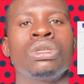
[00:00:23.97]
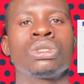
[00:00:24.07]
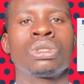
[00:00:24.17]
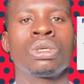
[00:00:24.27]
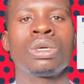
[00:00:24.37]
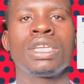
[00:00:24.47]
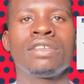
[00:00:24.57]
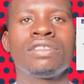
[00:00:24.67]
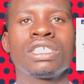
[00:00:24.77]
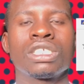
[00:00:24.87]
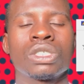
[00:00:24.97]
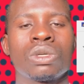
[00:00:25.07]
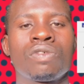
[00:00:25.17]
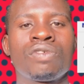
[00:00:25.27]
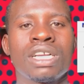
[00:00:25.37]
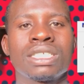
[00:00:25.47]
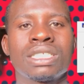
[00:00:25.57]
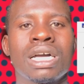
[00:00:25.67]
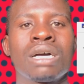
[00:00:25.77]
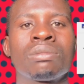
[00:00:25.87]
So if this is your first
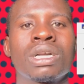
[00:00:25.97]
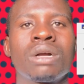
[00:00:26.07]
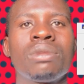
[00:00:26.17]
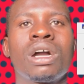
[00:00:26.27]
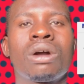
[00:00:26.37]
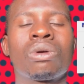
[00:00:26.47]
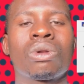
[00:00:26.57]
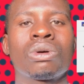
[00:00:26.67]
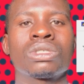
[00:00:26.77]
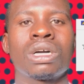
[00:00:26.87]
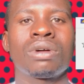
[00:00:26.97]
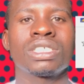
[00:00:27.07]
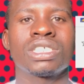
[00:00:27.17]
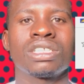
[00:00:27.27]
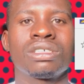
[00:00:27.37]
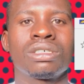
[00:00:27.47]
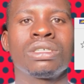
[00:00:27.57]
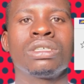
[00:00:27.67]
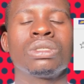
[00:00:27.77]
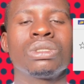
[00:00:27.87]
time coming across our channel,
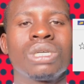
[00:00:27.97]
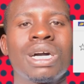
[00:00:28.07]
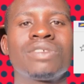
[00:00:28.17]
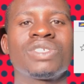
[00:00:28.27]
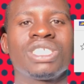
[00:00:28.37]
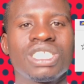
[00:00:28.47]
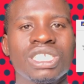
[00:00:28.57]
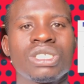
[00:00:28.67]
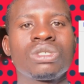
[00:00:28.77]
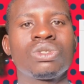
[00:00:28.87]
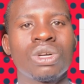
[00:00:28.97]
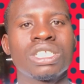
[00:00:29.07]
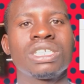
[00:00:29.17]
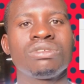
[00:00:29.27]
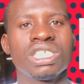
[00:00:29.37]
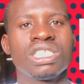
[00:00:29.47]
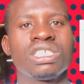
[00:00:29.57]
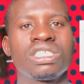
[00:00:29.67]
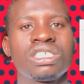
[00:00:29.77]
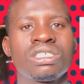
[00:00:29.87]
you have indeed joined the
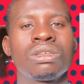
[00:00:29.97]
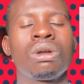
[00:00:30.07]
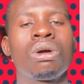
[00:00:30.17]
winning team.